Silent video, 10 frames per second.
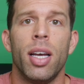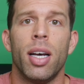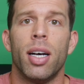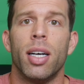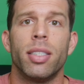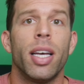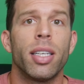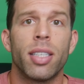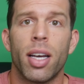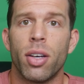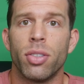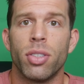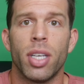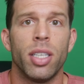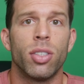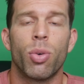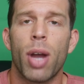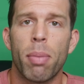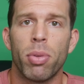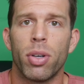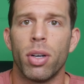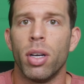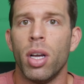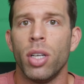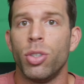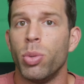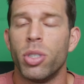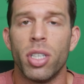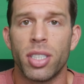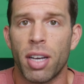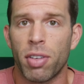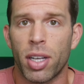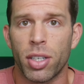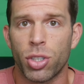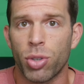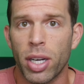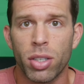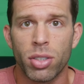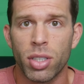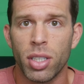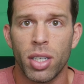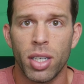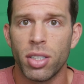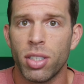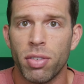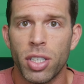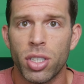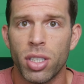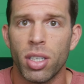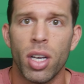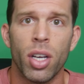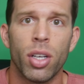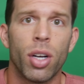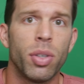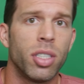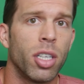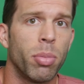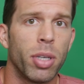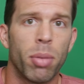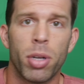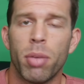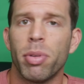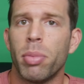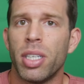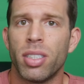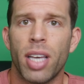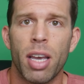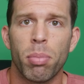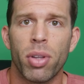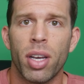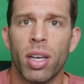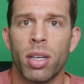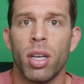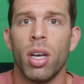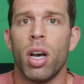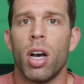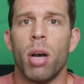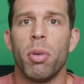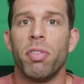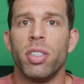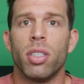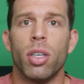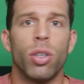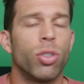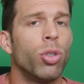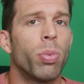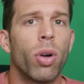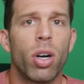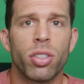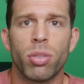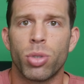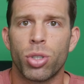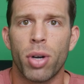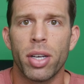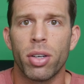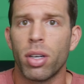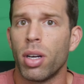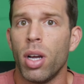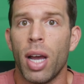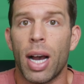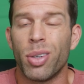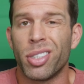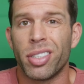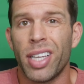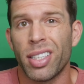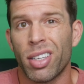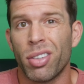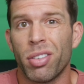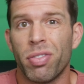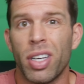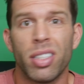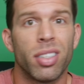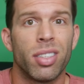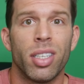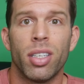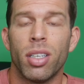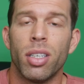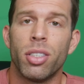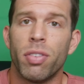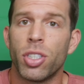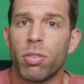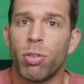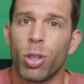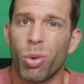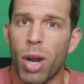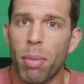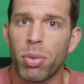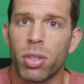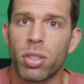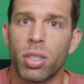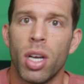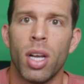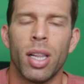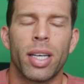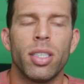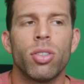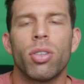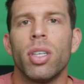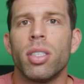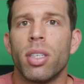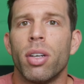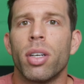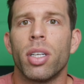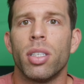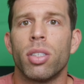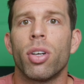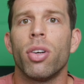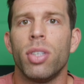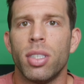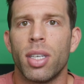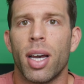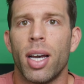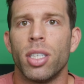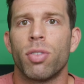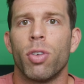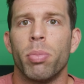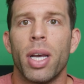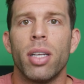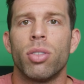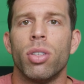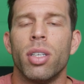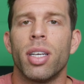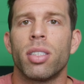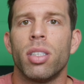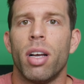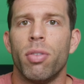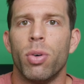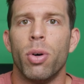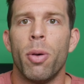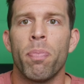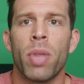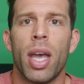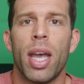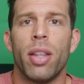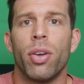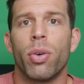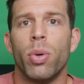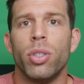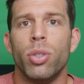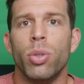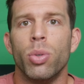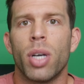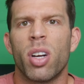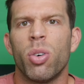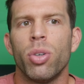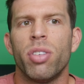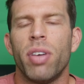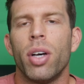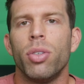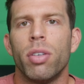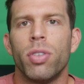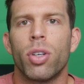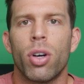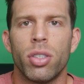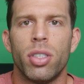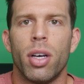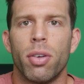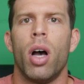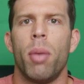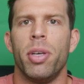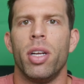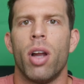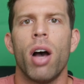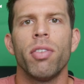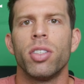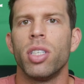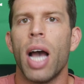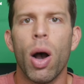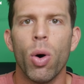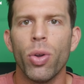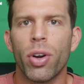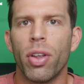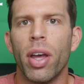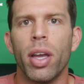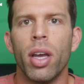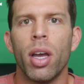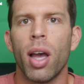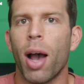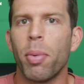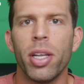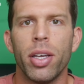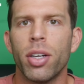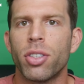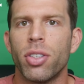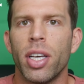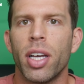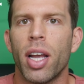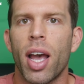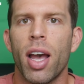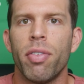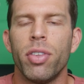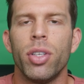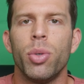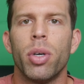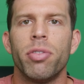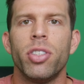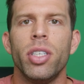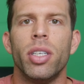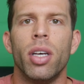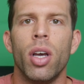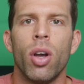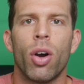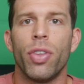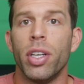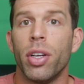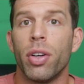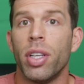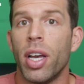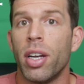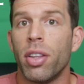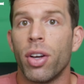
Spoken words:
takedowns and he's a grappler, does he have a lot of strikers in his division? Is he going to be able to implement his game plan? If he's a super awesome striker, how is his takedown defense? Is he in a division full of grapplers? Like, these are things that are going to deter these guys from getting to the next level, and they're going to kind of hold the value of your cards down. And obviously, how old are they? How many years are they going to have in the UFC? Are they nearing the end of their